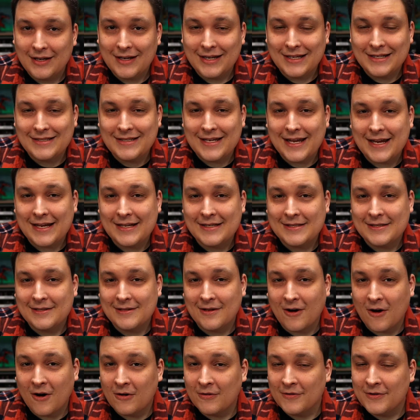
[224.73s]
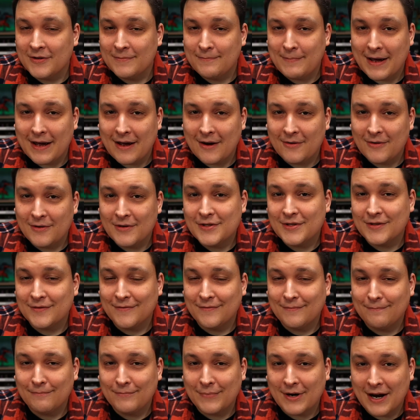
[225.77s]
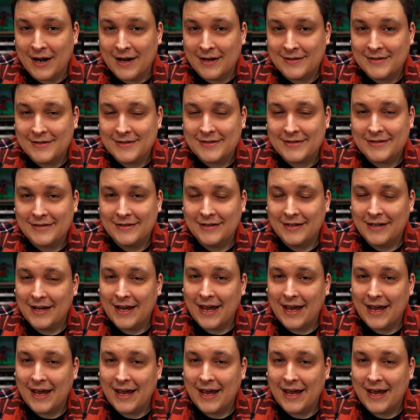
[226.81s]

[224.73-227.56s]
It takes all the powers of bronze